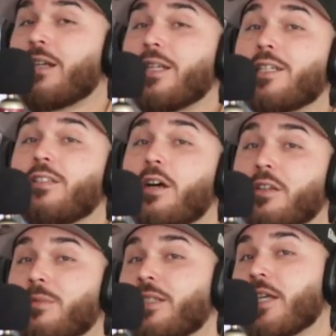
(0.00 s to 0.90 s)
kind of like a
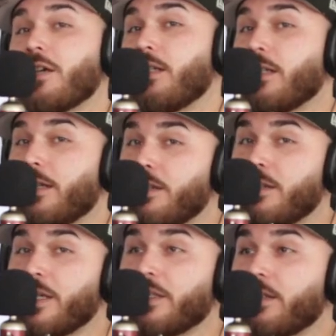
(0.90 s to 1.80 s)
doggy mentality, like
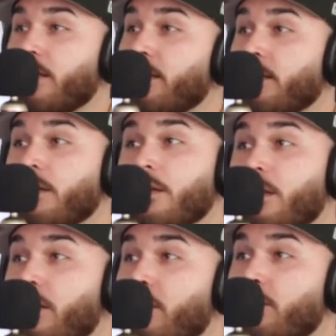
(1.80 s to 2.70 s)
DMX said.
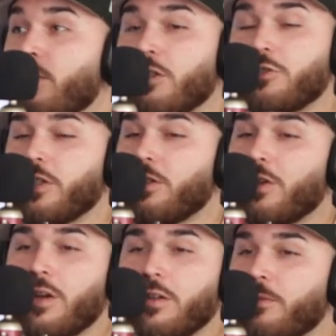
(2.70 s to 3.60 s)
You know, you could treat a
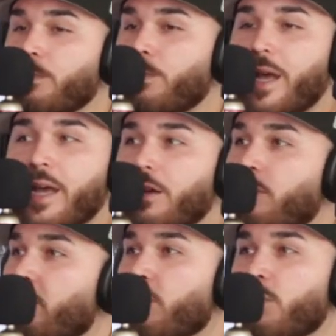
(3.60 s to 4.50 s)
dog bad,
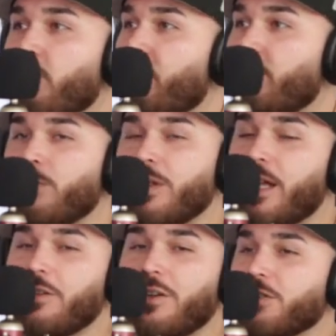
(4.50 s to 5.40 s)
horrible, horrible, but
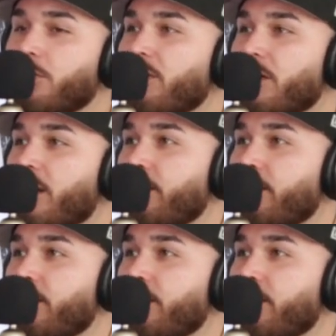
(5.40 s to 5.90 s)
that dog's still gonna